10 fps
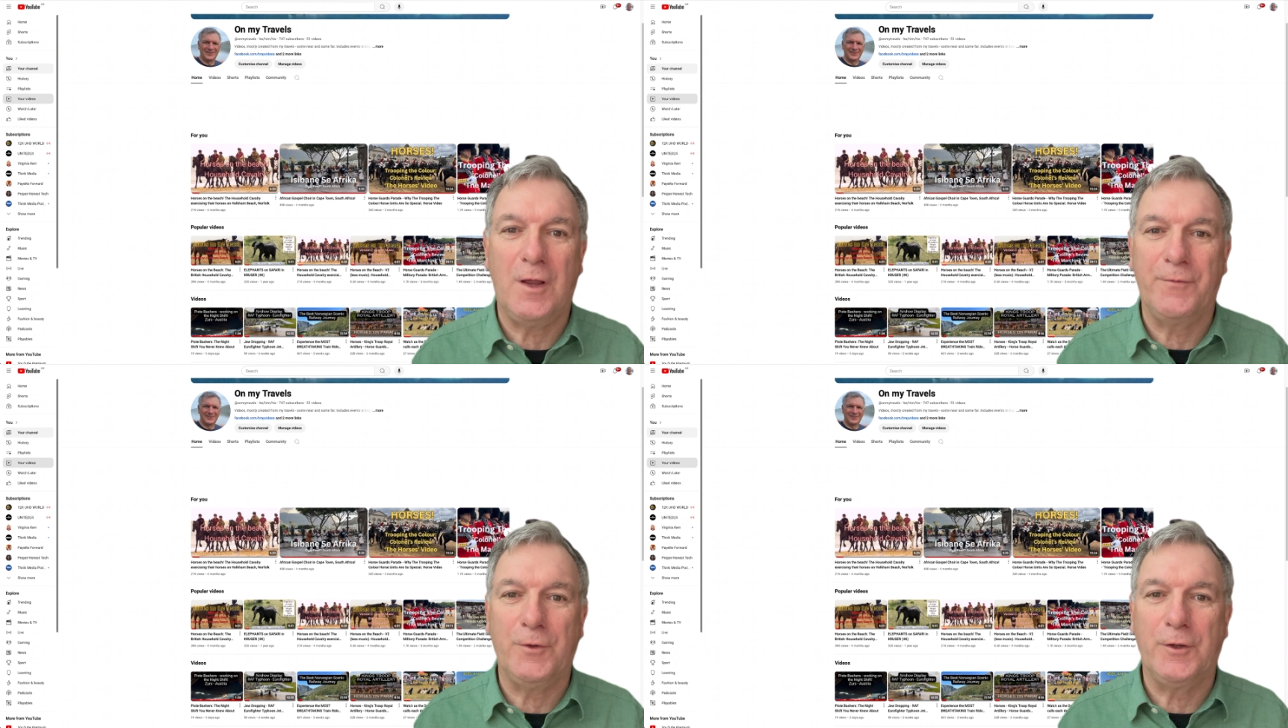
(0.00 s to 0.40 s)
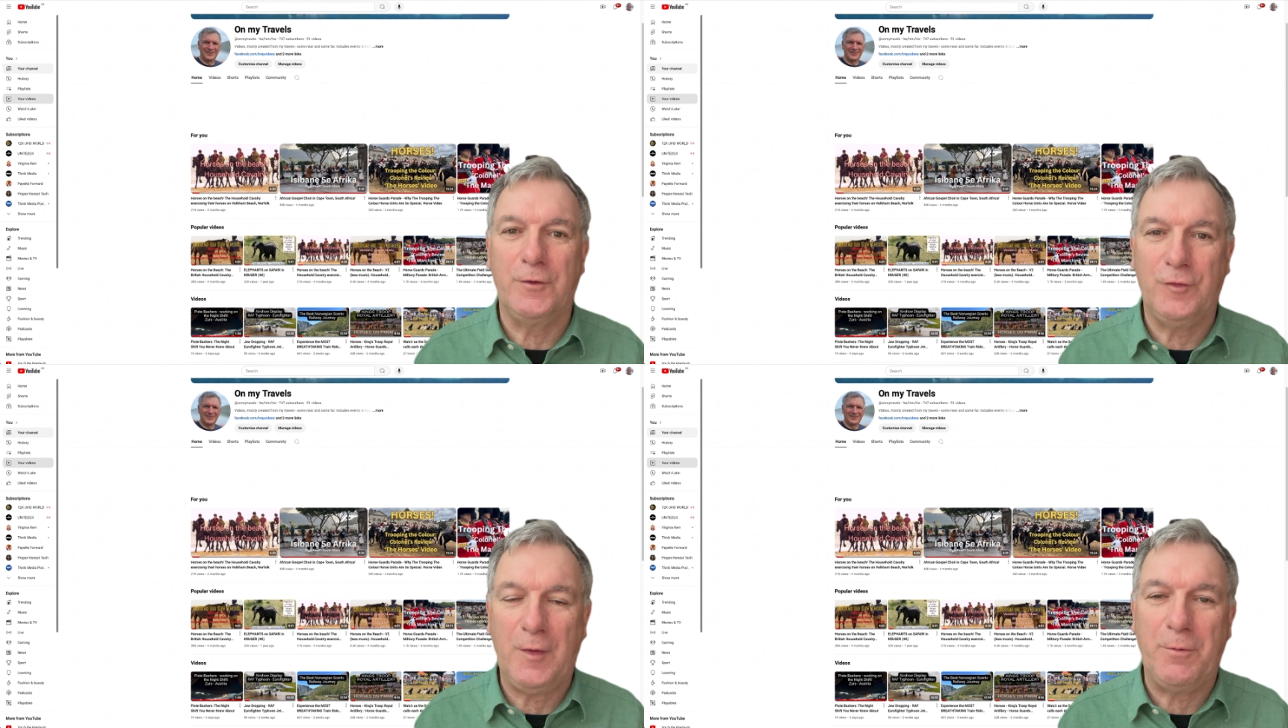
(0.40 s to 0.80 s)
I've got a
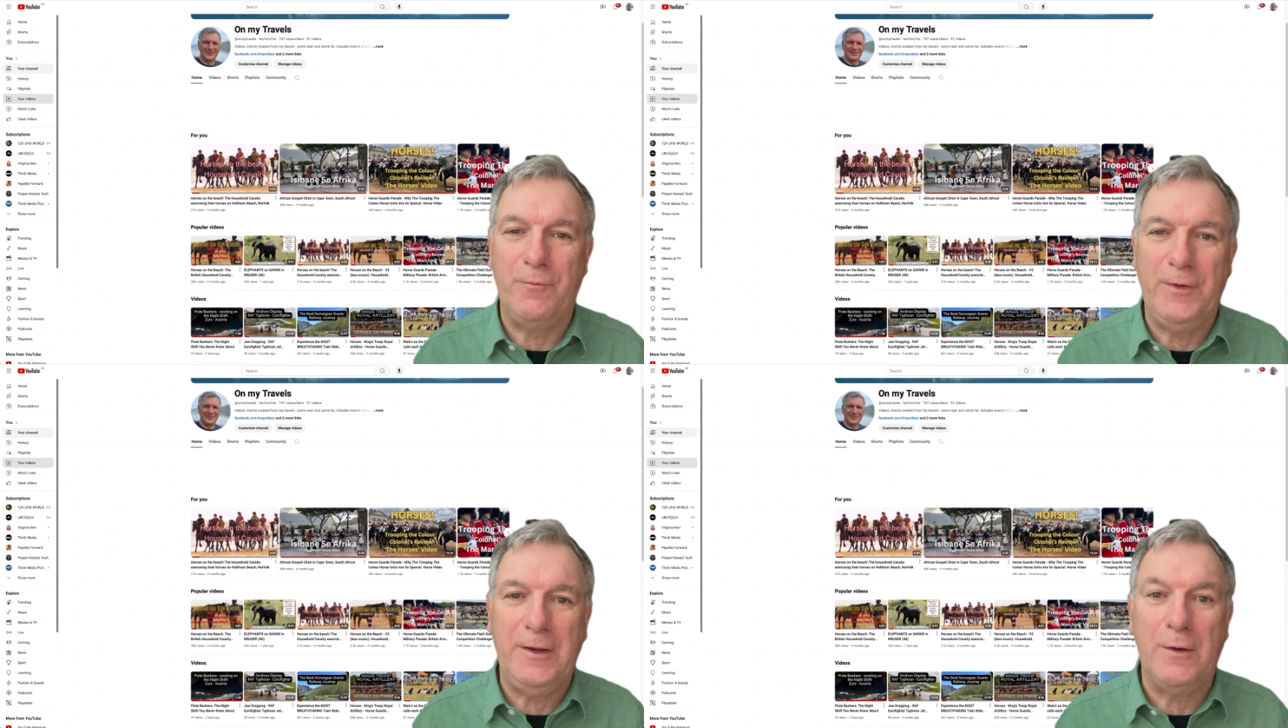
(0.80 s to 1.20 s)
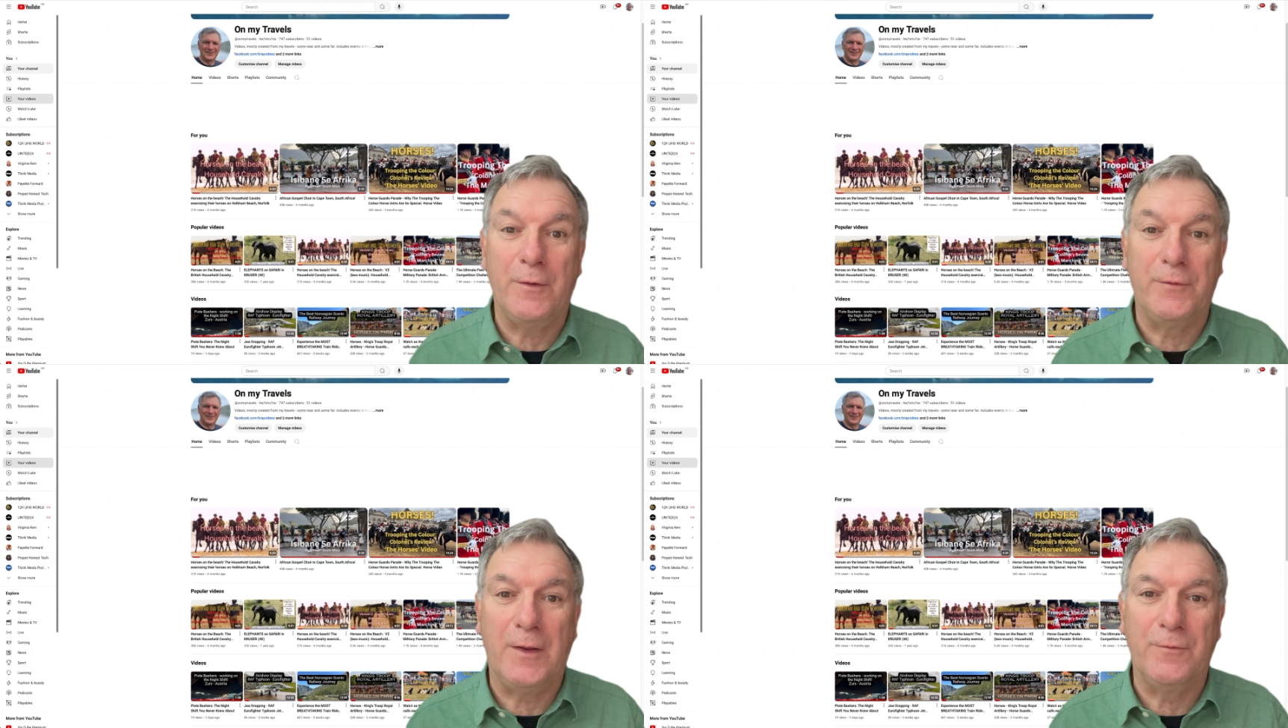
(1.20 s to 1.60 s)
separate video
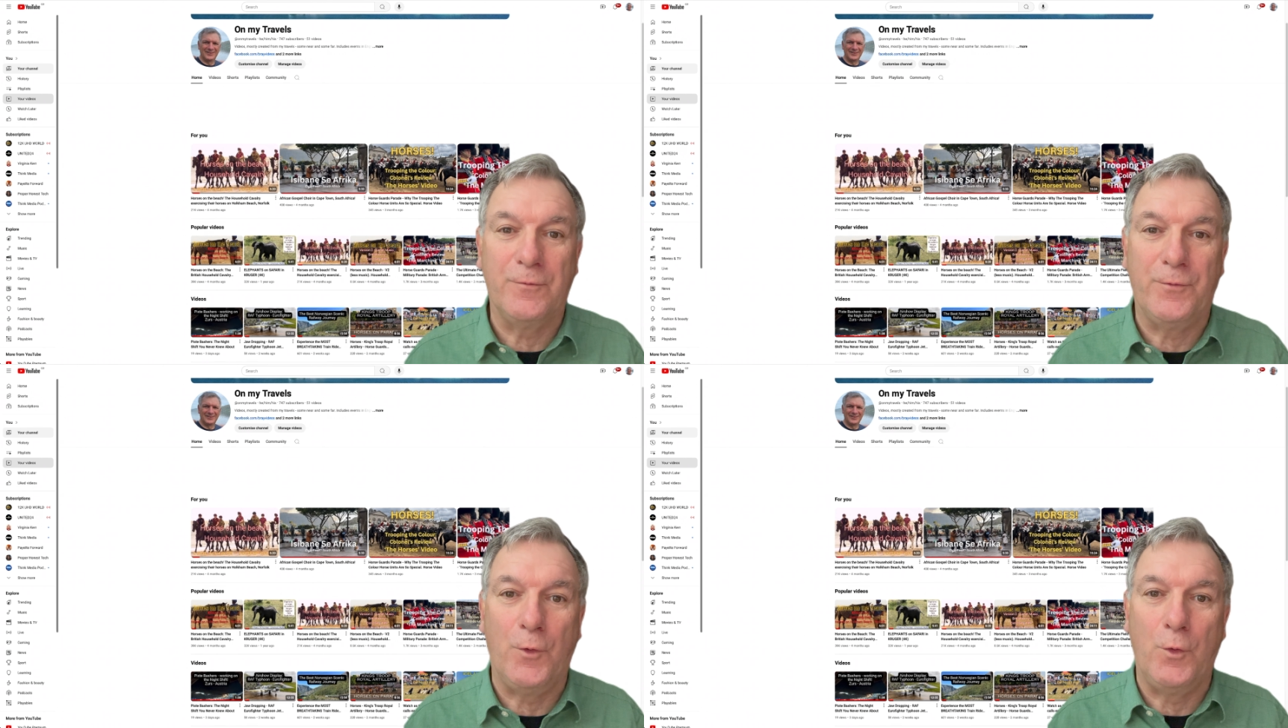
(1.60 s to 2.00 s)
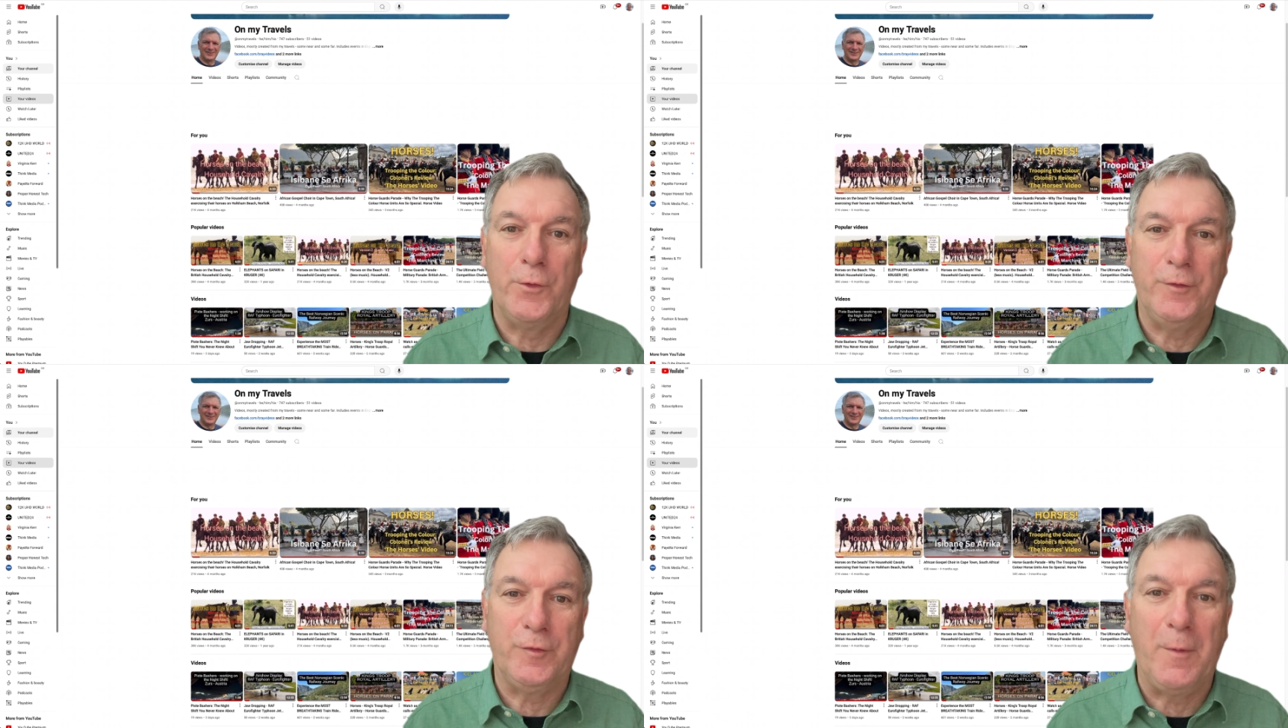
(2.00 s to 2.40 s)
I've done for
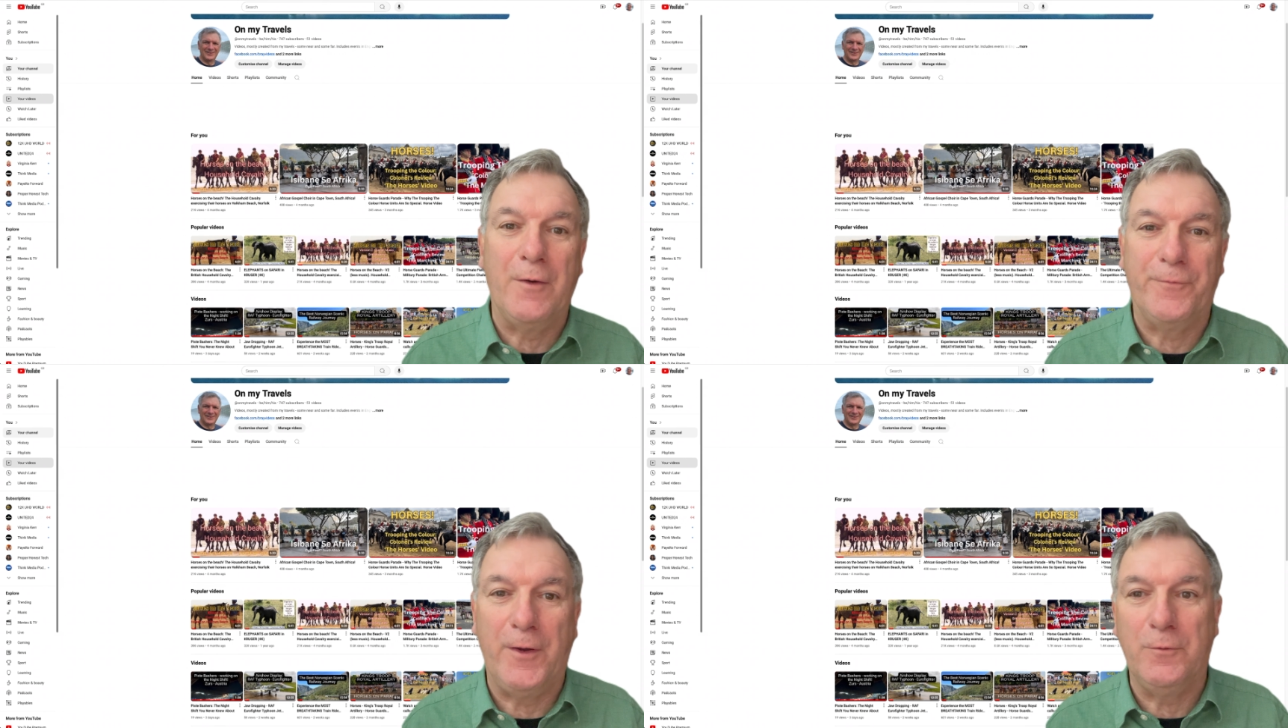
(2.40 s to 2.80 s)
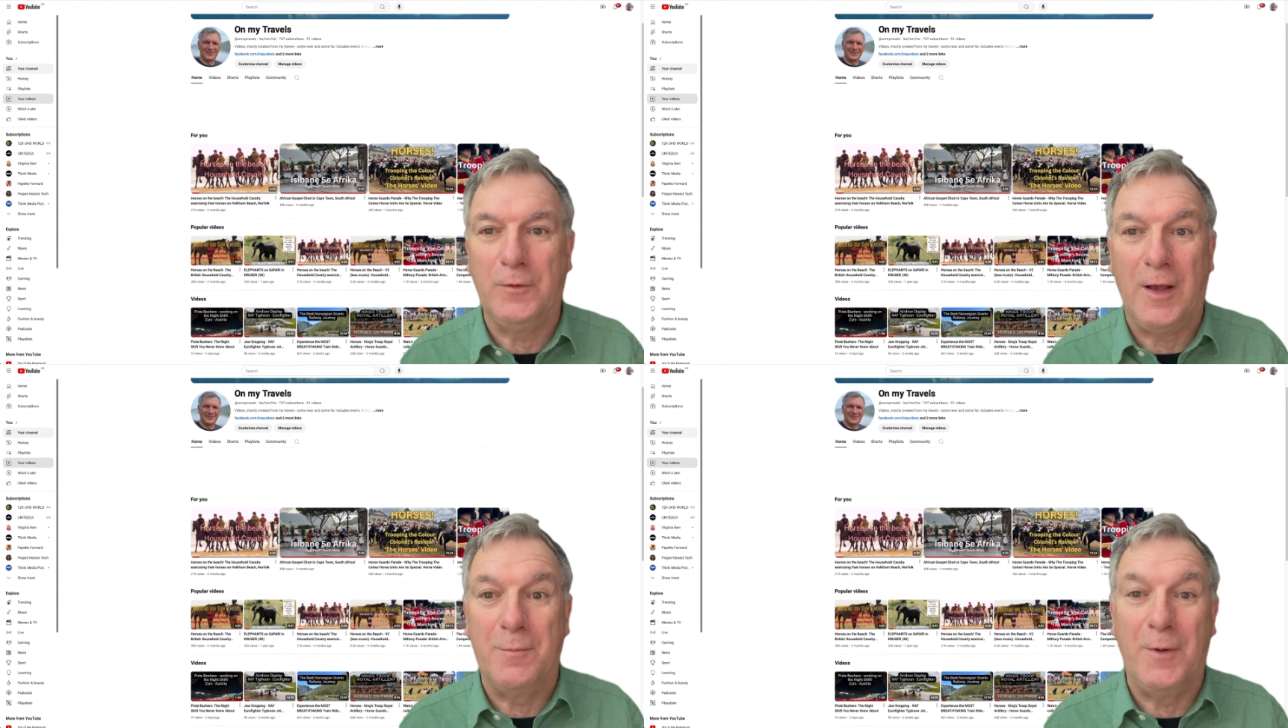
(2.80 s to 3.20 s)
the smartphone
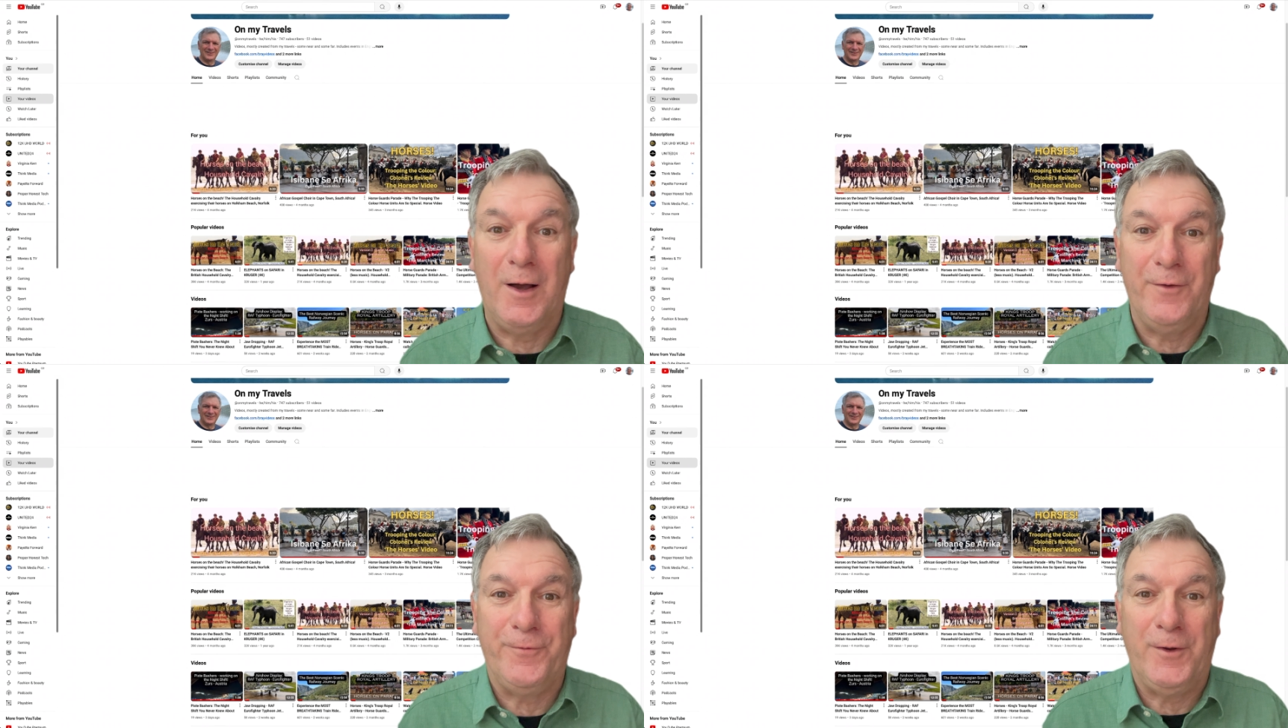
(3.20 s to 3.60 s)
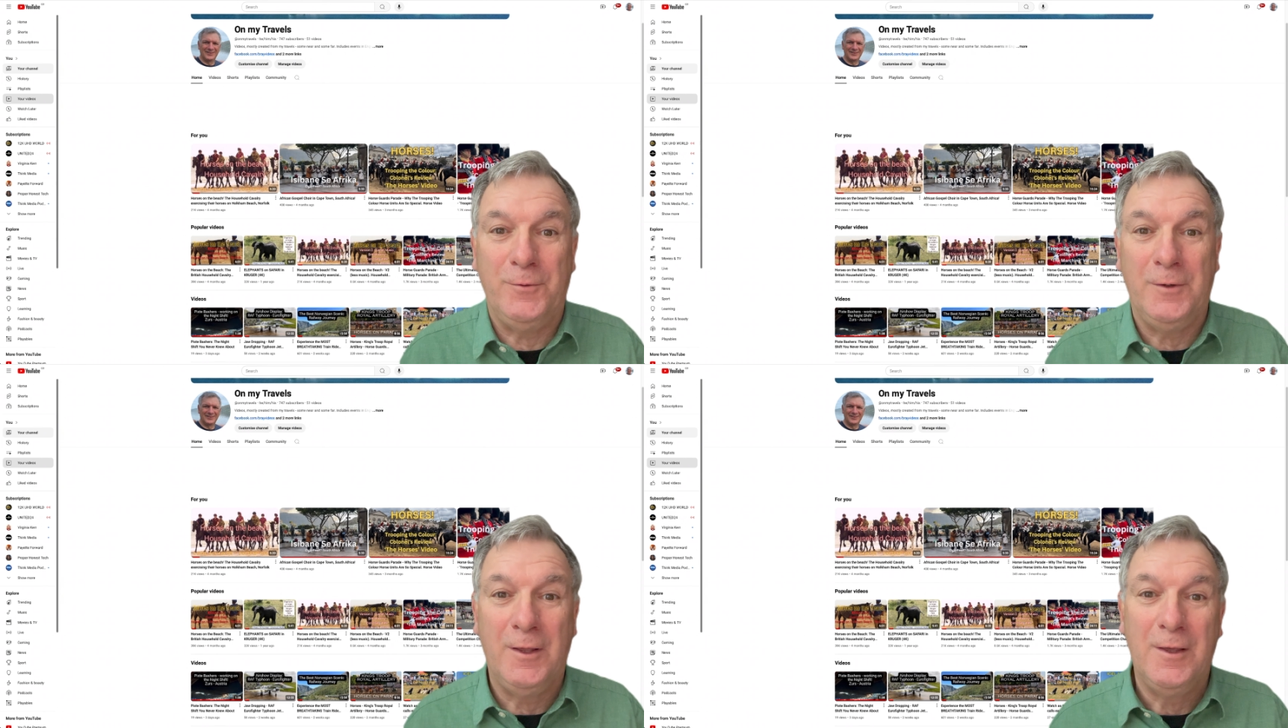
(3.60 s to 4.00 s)
come iPhone.